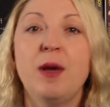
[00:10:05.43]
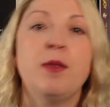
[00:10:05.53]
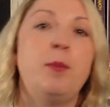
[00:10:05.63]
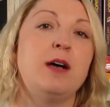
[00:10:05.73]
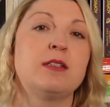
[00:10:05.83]
and
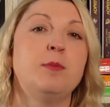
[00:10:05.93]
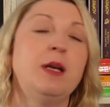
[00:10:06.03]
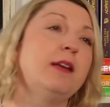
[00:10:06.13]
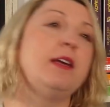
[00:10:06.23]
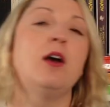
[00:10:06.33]
the
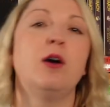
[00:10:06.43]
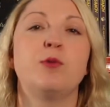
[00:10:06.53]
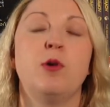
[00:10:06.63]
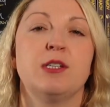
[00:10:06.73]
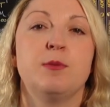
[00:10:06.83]
possibility of
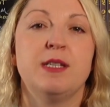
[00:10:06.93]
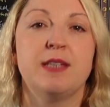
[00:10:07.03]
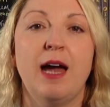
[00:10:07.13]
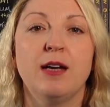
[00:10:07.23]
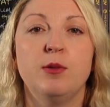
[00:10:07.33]
quantum
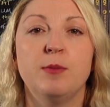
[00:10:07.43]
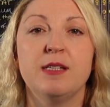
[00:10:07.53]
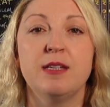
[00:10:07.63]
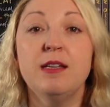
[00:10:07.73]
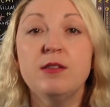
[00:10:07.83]

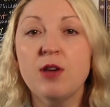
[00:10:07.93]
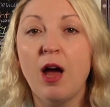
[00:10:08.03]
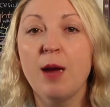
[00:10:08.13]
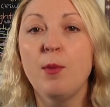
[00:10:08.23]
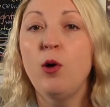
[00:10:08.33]
entanglement in
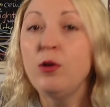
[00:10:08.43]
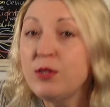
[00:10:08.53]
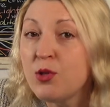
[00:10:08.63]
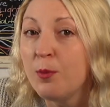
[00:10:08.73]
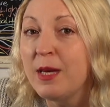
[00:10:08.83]
time
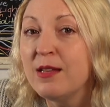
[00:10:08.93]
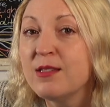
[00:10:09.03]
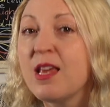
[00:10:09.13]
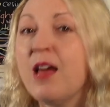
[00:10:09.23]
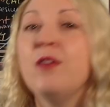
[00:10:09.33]
also
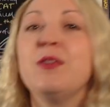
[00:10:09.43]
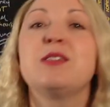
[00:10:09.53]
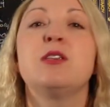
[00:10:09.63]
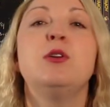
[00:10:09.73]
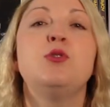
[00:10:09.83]
means
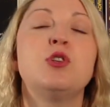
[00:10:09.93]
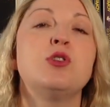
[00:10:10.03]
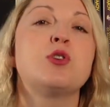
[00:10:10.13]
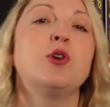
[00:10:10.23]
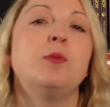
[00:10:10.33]
that
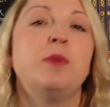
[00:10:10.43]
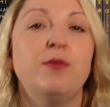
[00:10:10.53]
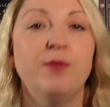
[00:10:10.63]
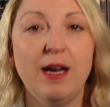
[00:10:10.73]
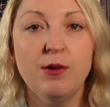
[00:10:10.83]
solutions could be
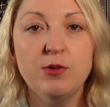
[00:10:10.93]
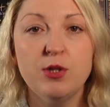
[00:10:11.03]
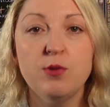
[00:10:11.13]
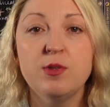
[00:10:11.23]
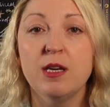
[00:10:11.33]
found
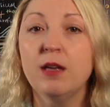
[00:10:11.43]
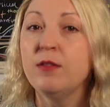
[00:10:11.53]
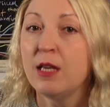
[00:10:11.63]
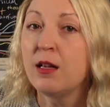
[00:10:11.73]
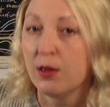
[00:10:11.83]
using
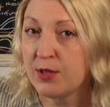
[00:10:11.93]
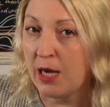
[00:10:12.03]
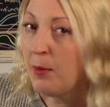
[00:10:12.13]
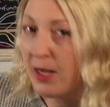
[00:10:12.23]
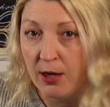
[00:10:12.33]
the closed
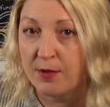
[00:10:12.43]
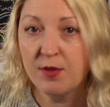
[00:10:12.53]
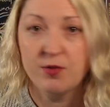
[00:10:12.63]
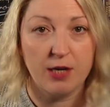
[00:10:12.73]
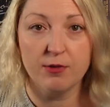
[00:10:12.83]
time-like curse
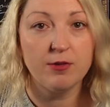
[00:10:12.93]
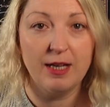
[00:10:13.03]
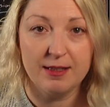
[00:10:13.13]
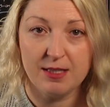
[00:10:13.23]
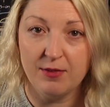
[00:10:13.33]
of general
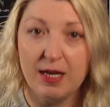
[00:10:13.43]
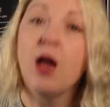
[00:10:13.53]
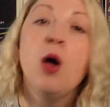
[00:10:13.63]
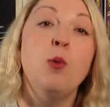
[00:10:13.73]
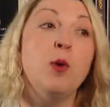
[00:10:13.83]

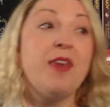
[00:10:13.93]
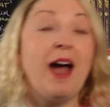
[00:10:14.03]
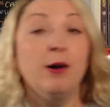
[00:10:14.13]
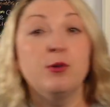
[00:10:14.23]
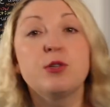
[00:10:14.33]
relativity
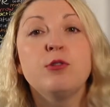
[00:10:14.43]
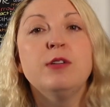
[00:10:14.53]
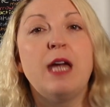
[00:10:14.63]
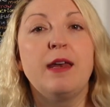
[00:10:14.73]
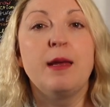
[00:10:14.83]
without
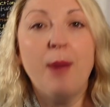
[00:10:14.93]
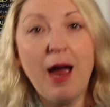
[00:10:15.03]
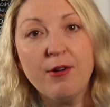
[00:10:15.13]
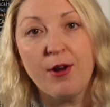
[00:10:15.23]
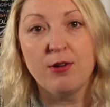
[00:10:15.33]
creating
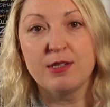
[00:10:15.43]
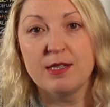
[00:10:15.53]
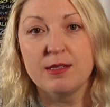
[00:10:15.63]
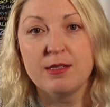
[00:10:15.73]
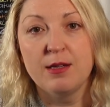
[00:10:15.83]

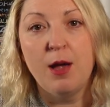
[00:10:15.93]
paradoxes.